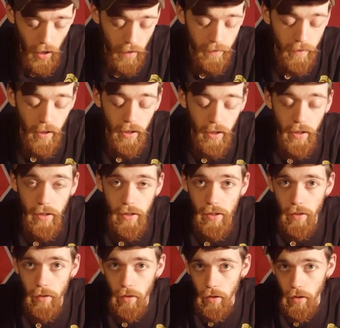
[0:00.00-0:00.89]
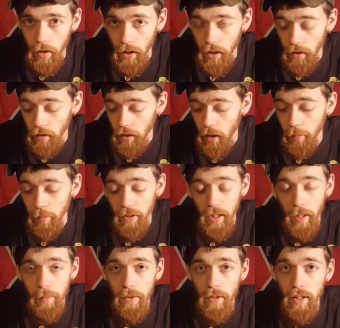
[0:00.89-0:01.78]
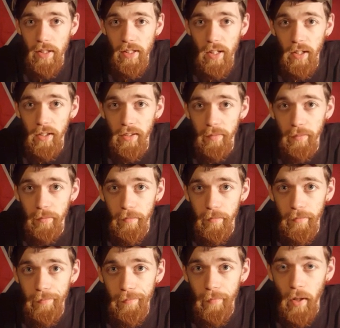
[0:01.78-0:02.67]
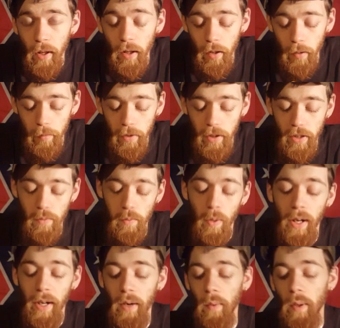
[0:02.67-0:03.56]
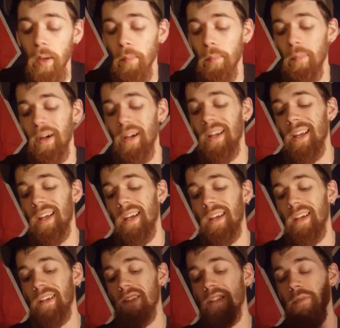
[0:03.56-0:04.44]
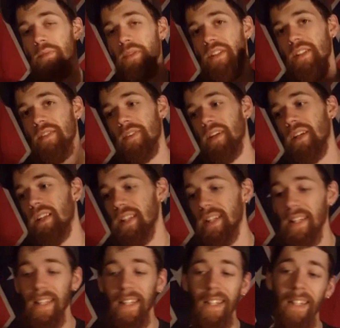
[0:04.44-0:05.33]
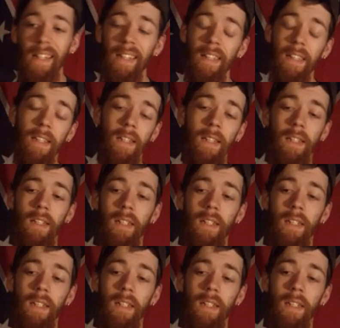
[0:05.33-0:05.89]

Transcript: I've done this, I don't know how many times with this gun. Because why go out and buy a specific cleaning kit